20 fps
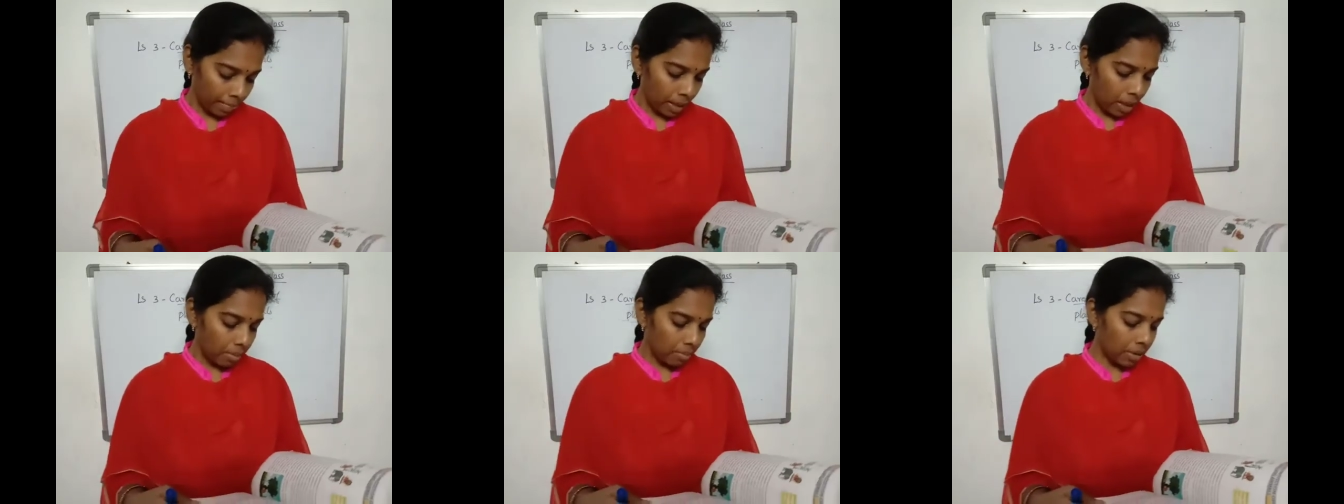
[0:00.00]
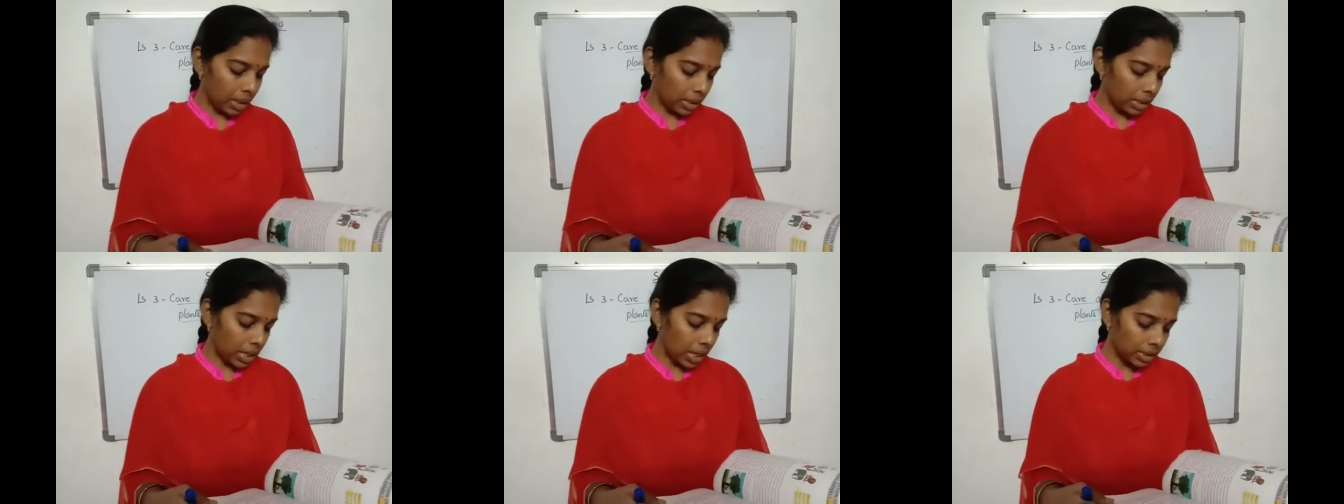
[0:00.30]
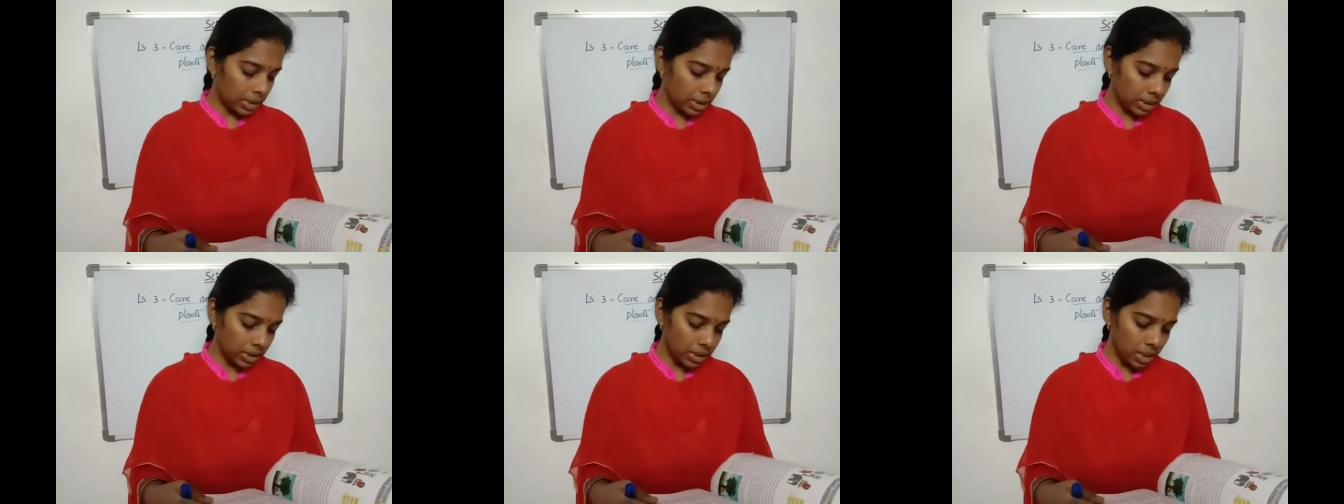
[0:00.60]
By
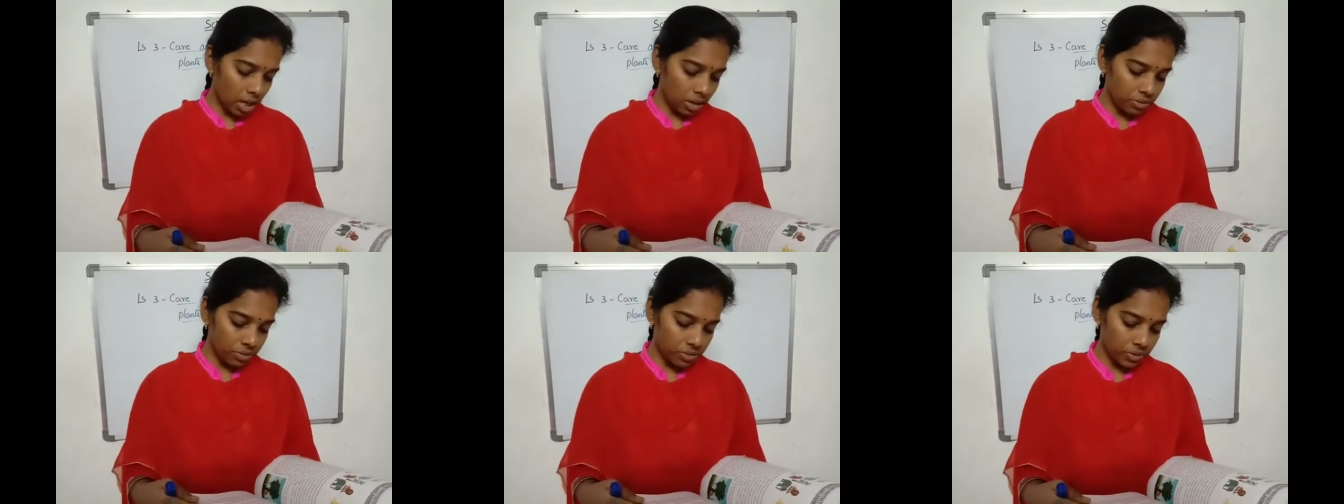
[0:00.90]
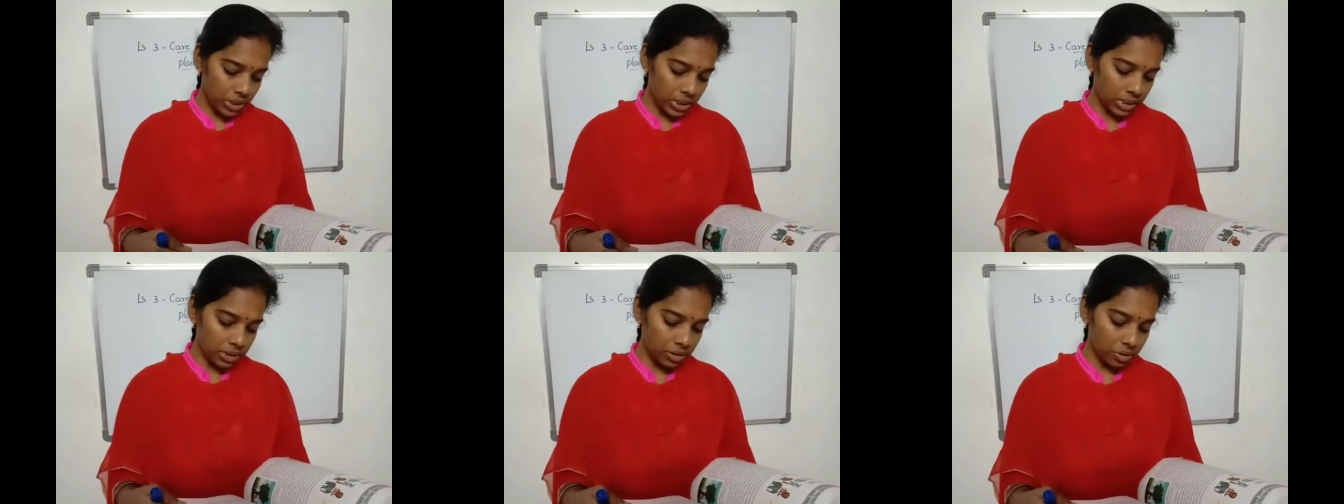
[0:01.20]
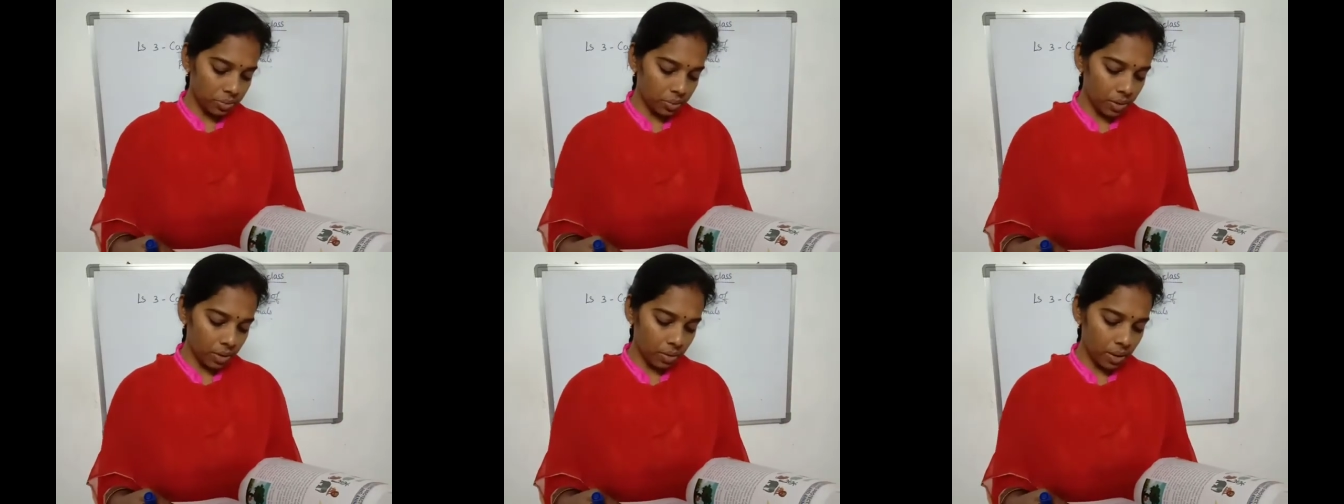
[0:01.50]
cutting down trees to
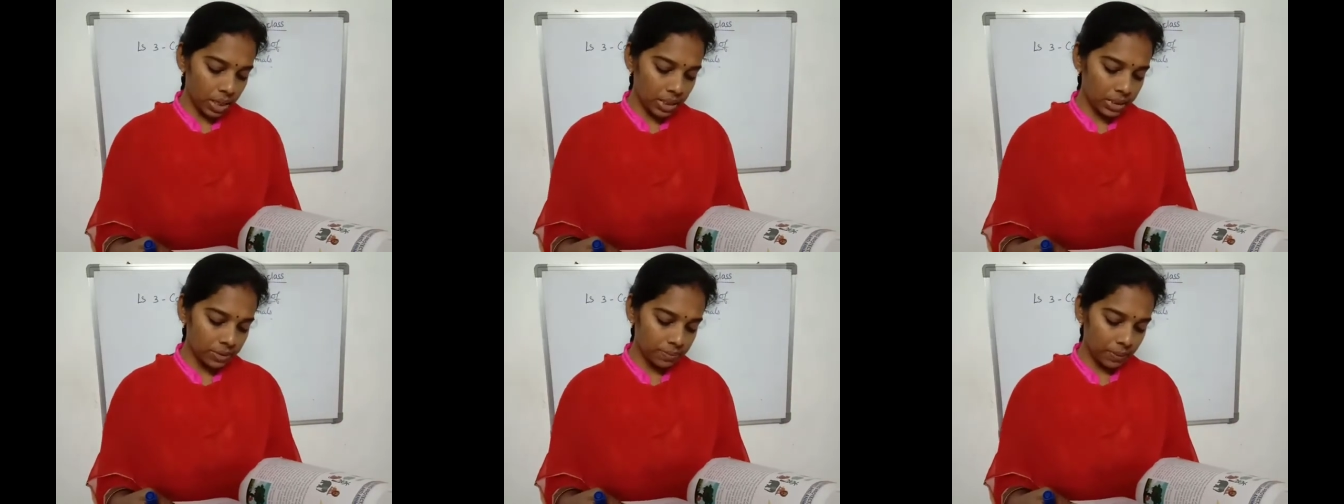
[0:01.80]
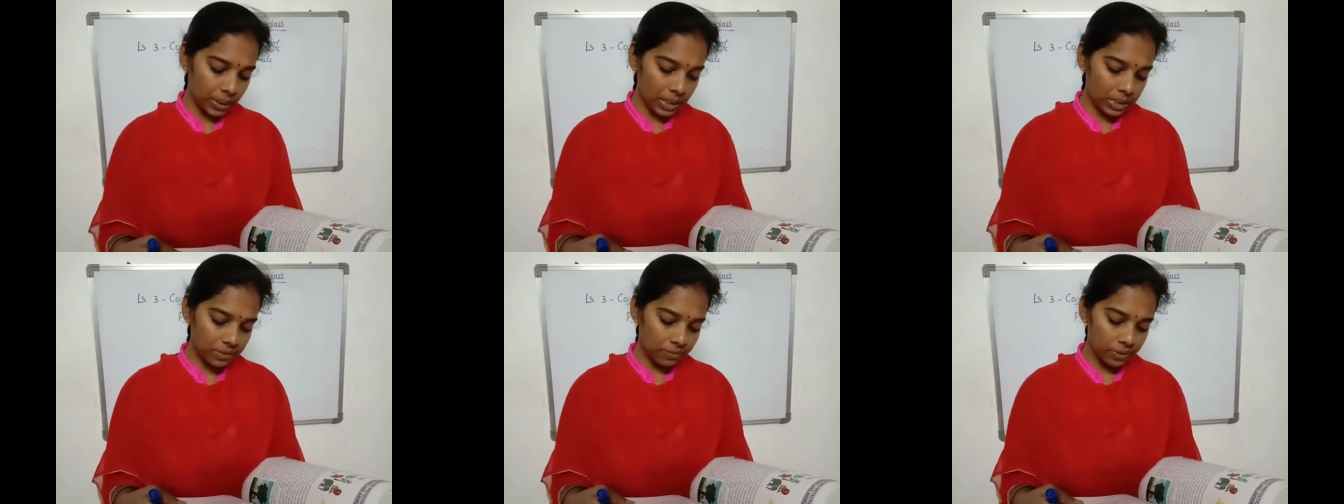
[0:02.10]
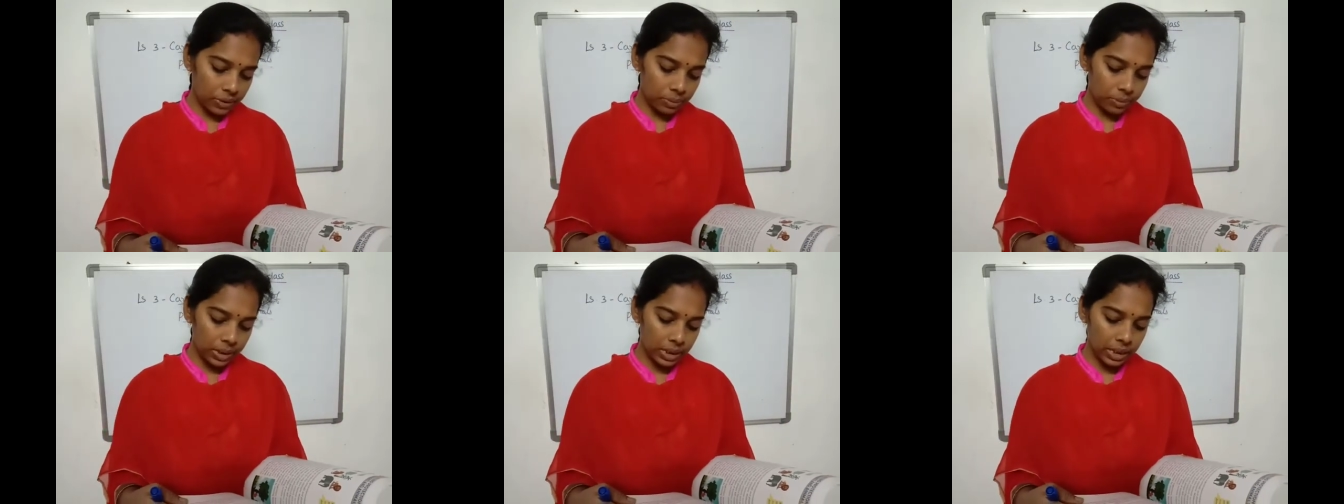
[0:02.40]
provide space
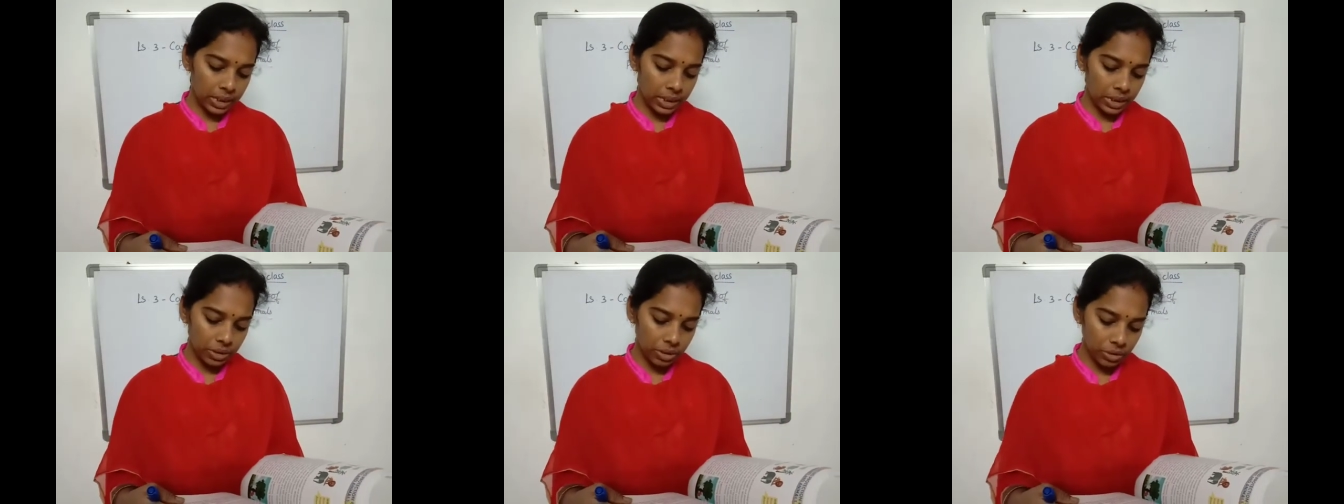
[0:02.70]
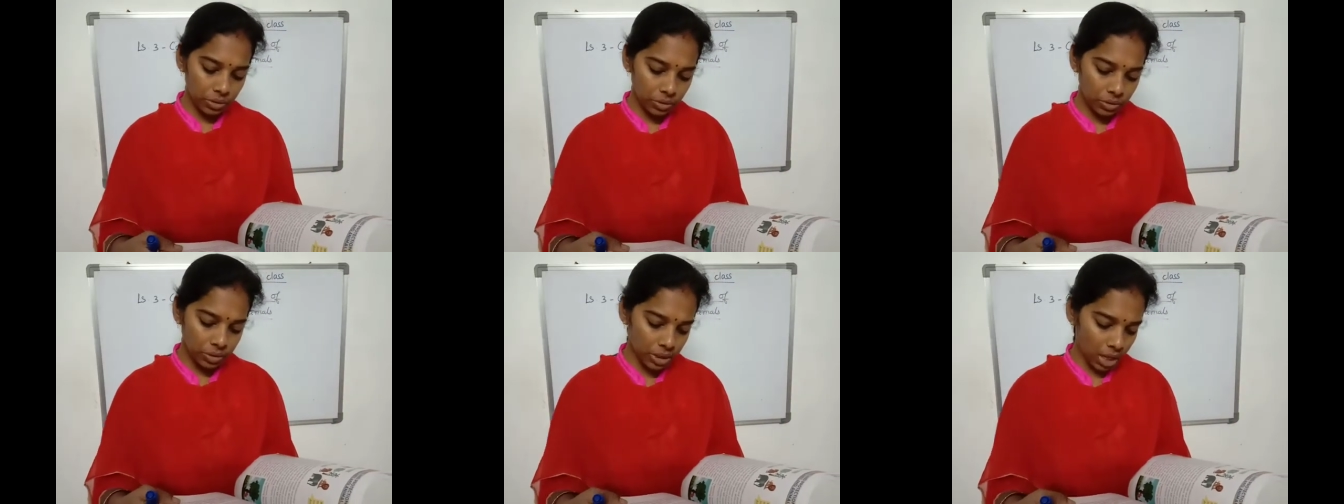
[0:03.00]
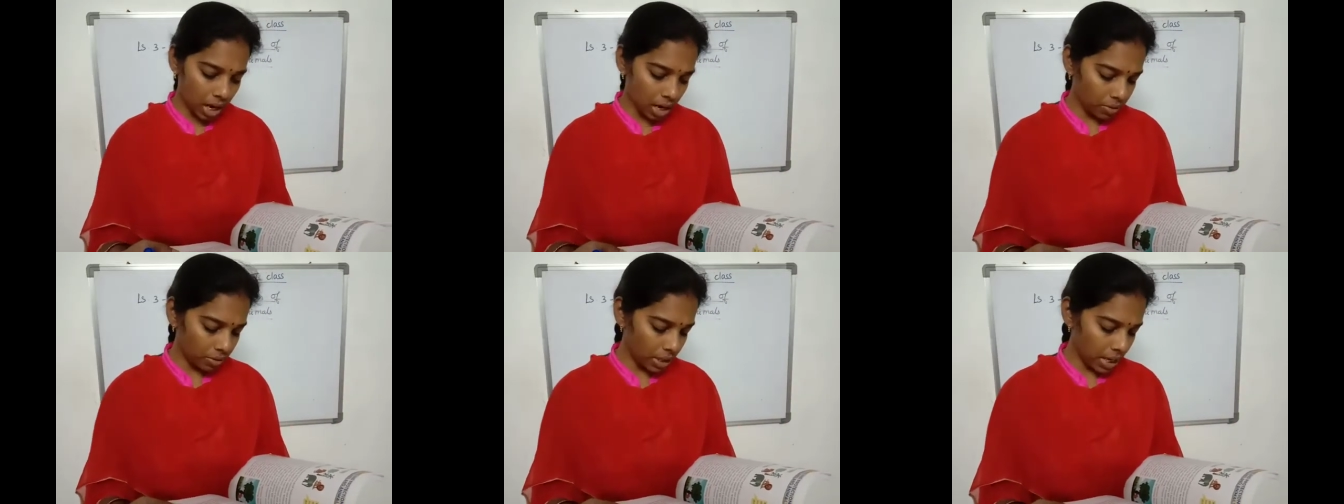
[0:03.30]
for building new
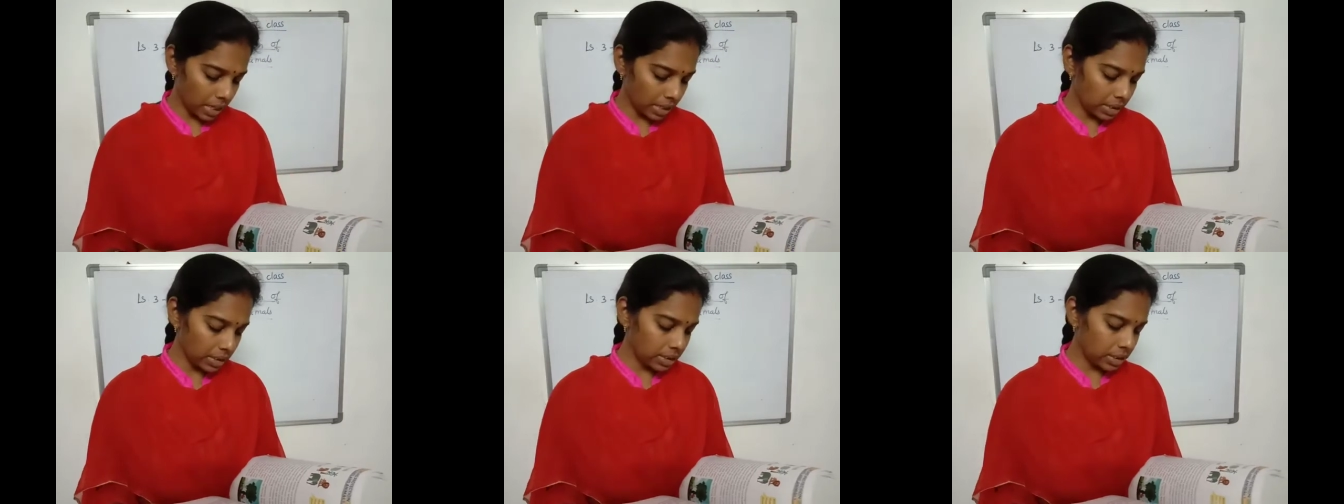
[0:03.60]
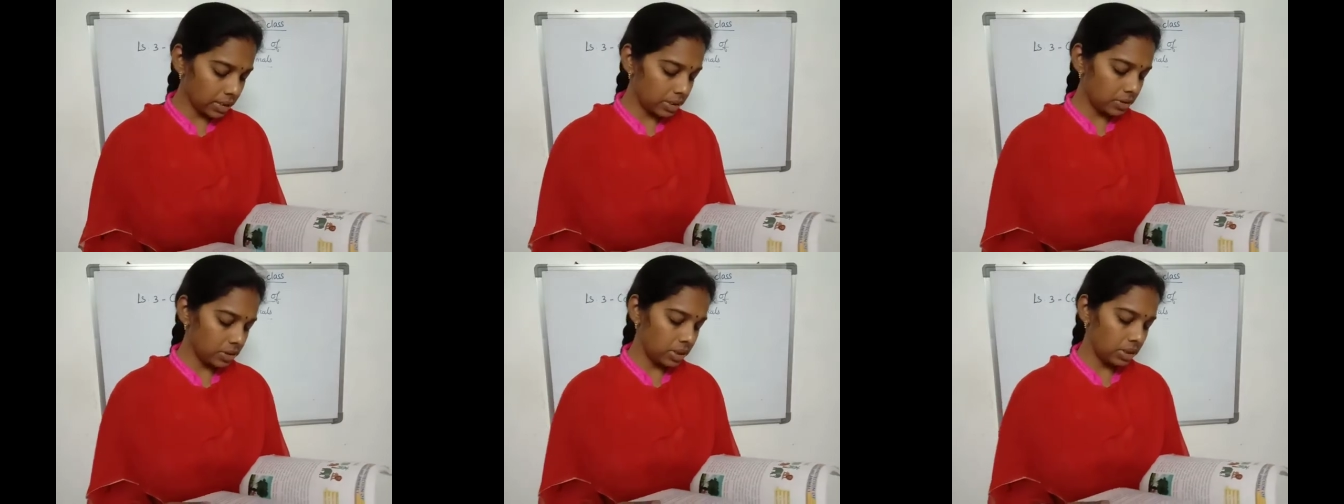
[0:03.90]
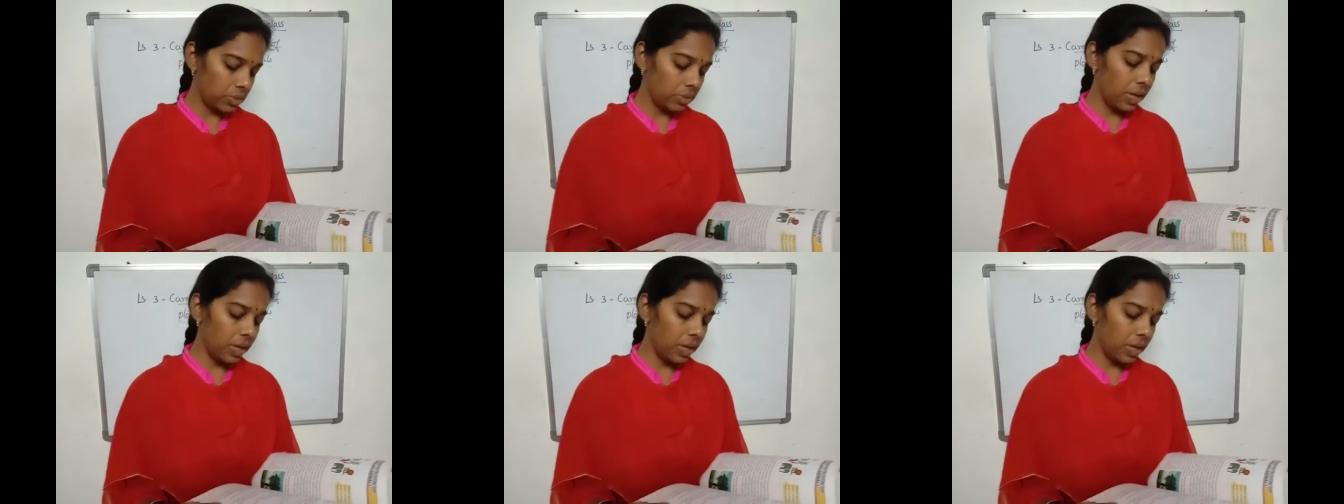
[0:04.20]
town and industries.